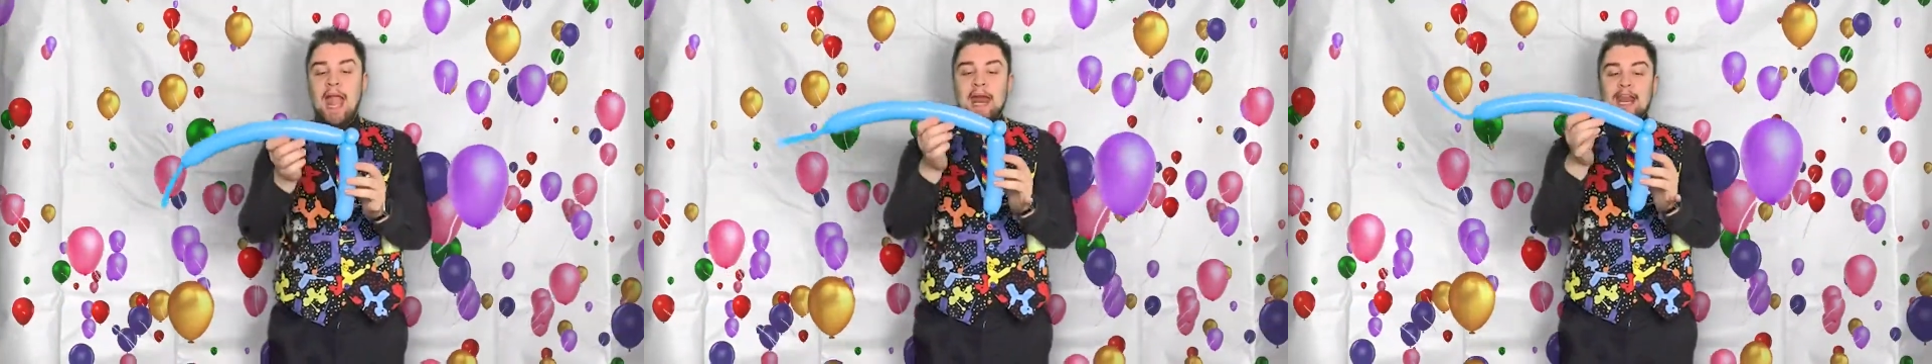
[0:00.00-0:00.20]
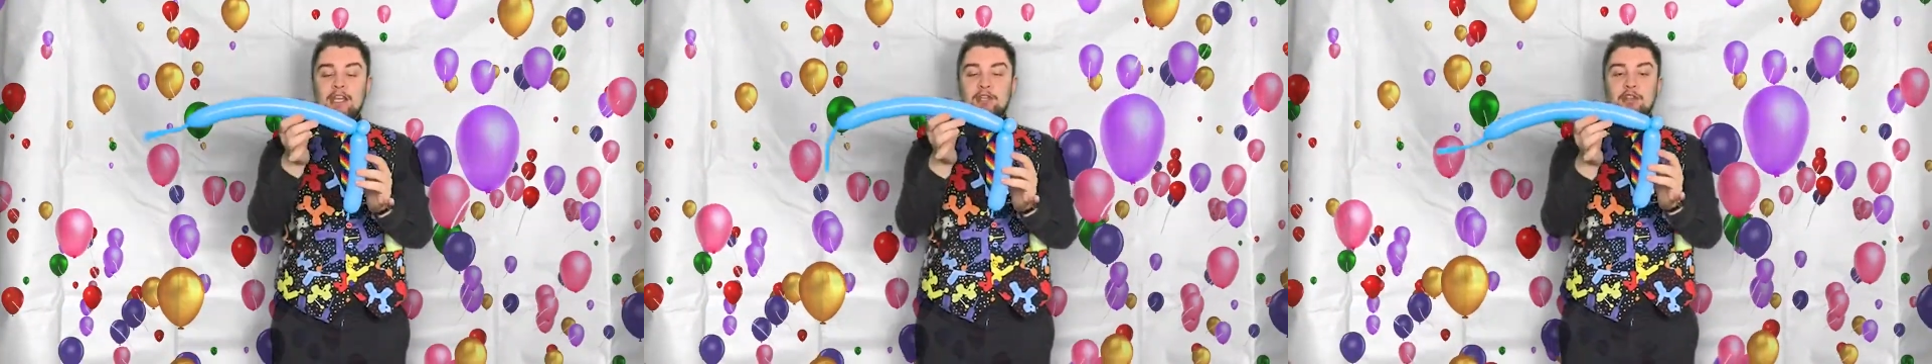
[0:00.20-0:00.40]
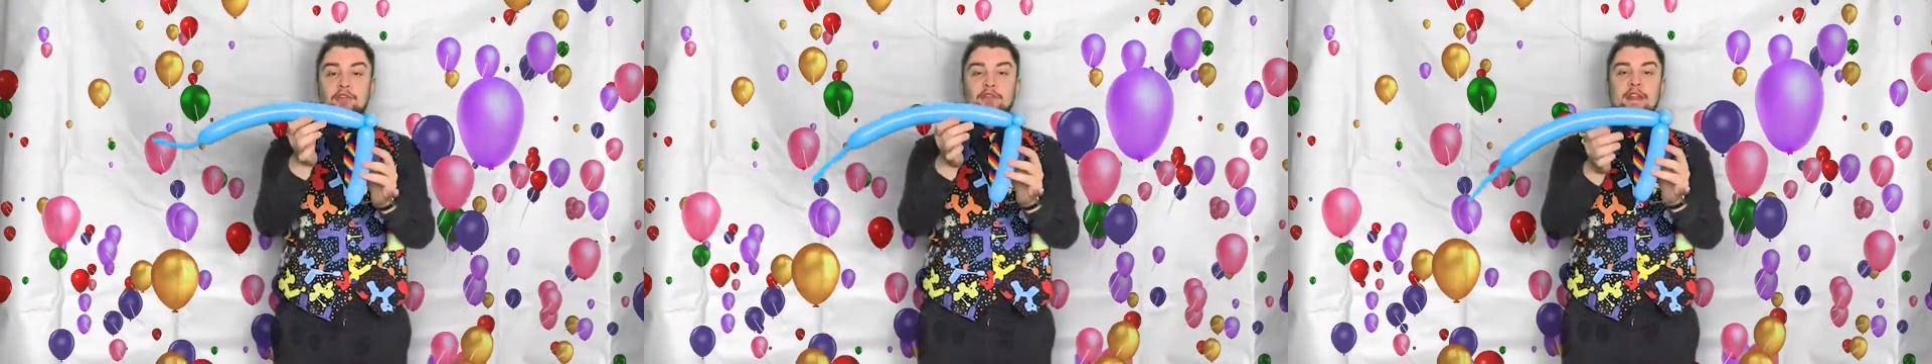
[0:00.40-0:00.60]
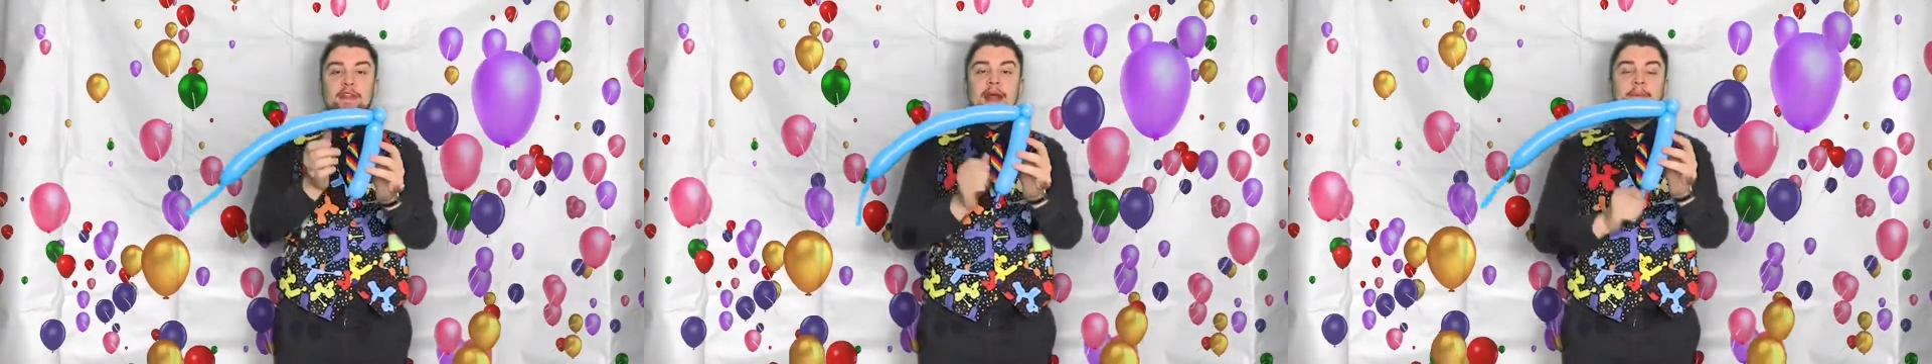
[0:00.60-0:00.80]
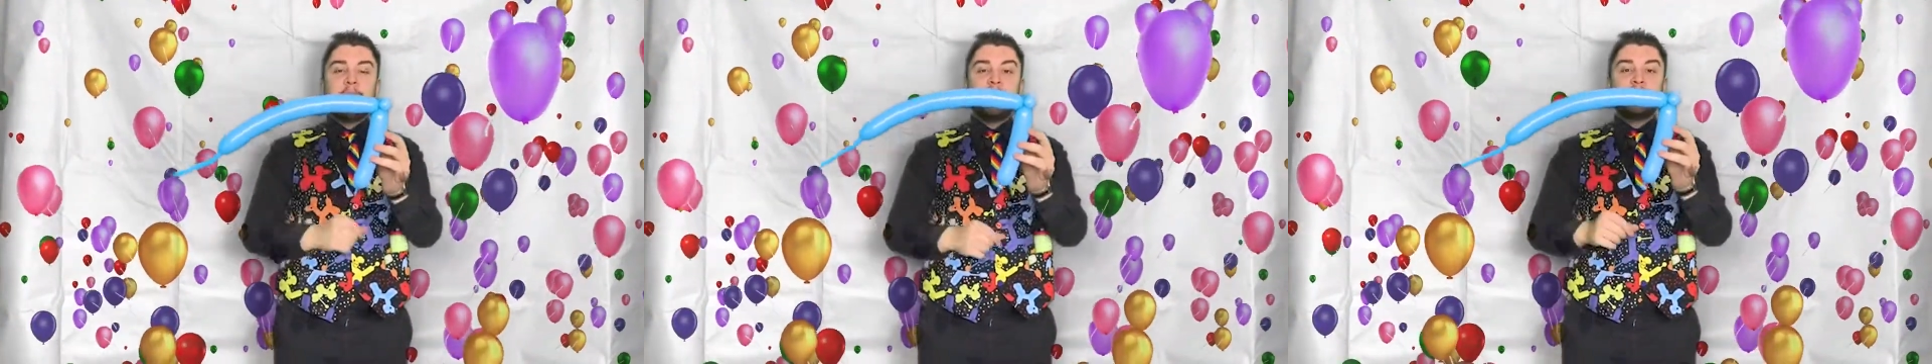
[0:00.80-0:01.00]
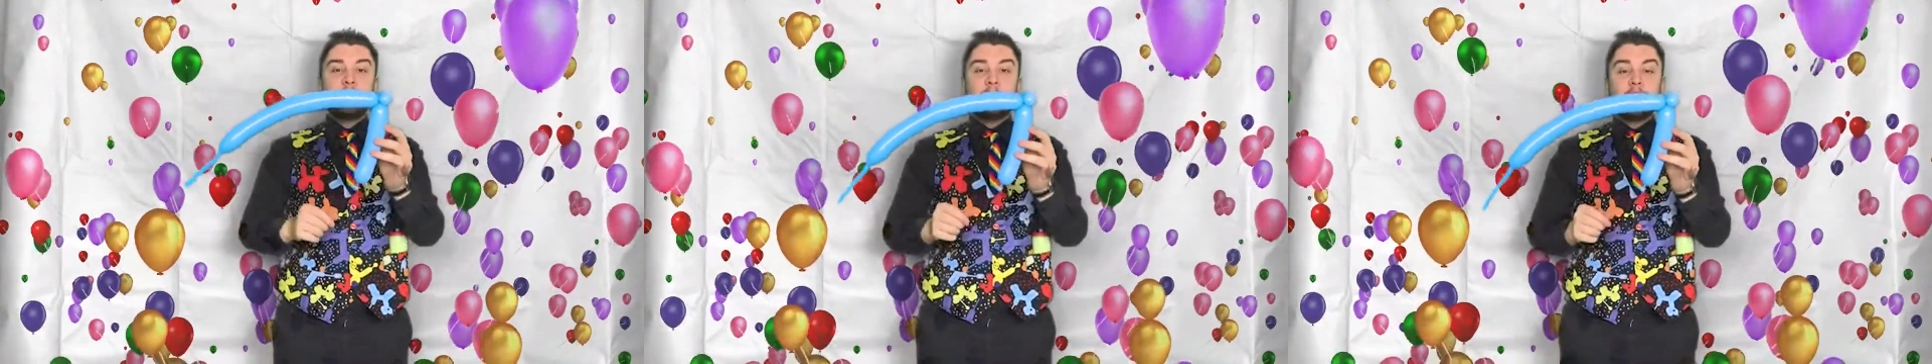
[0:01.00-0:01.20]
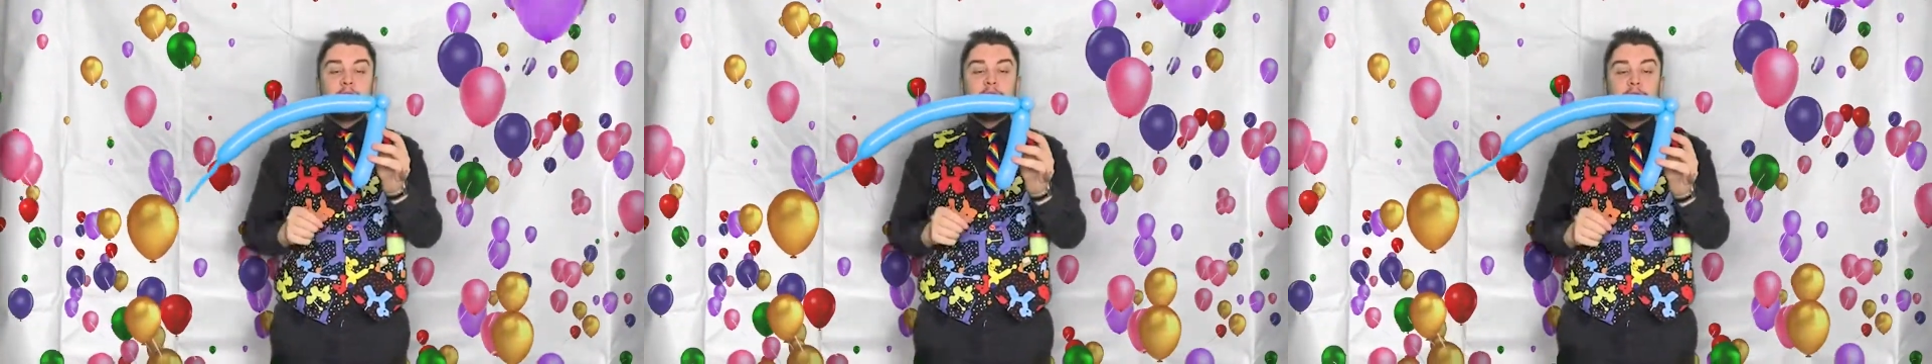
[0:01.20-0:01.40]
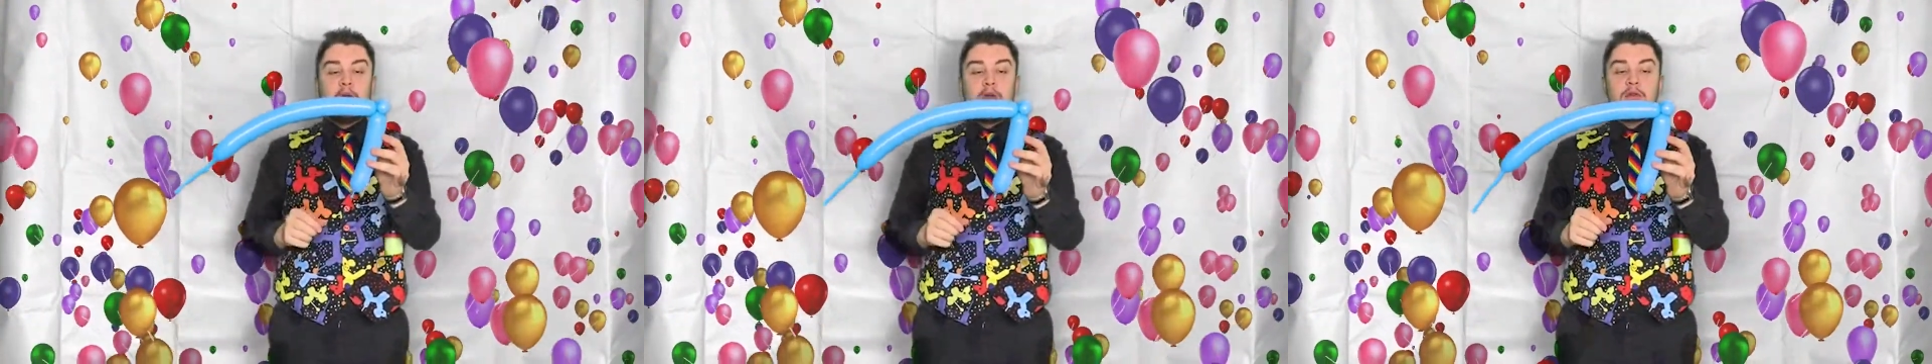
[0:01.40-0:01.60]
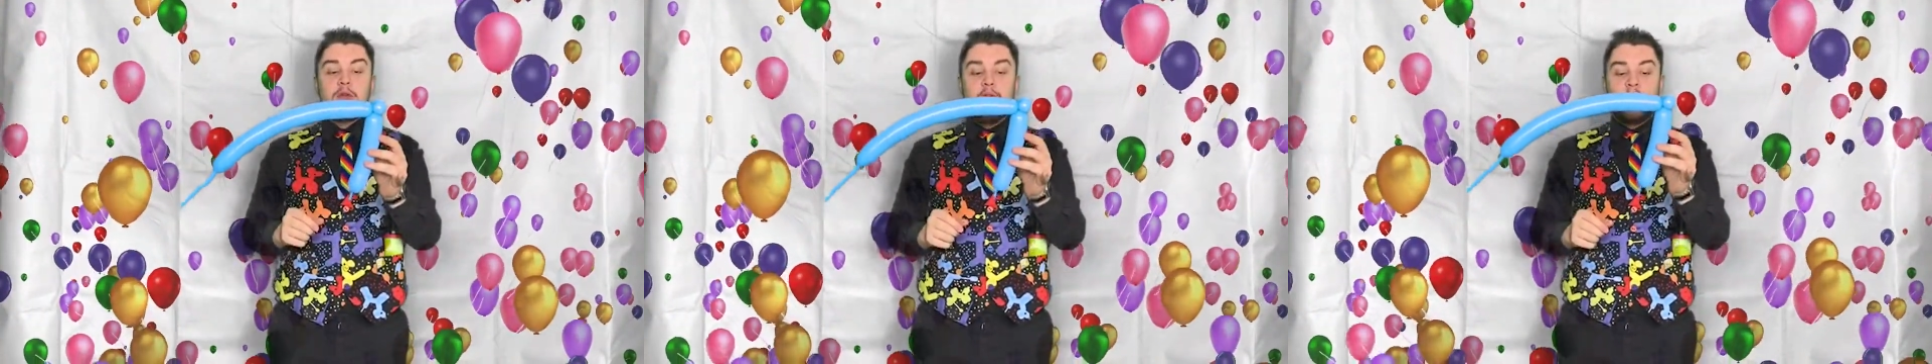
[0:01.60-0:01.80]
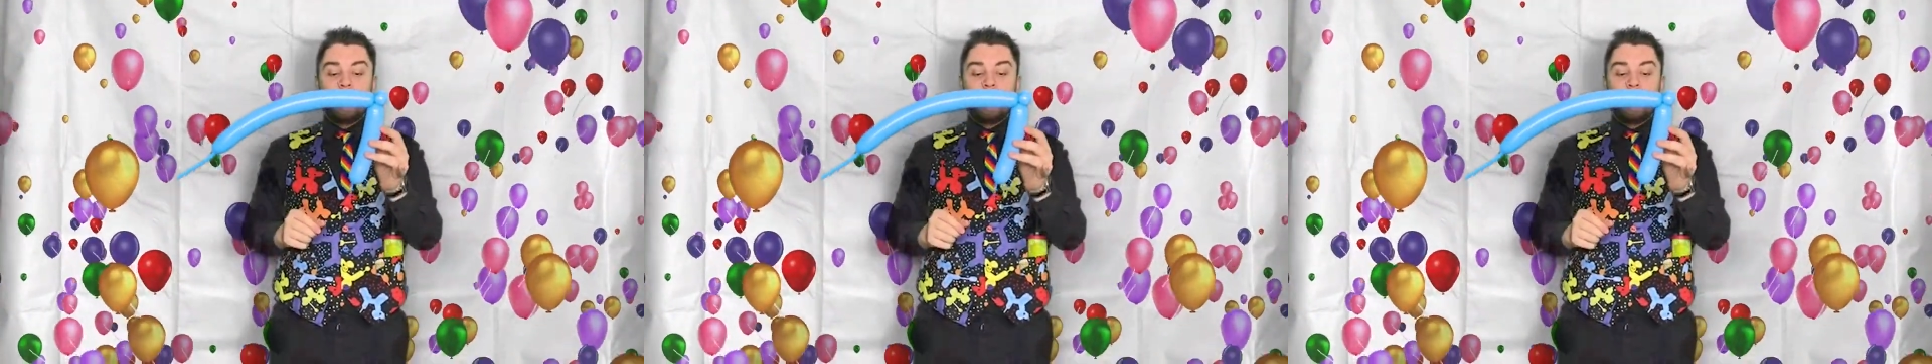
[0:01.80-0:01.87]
And as you can see, that makes the balloon go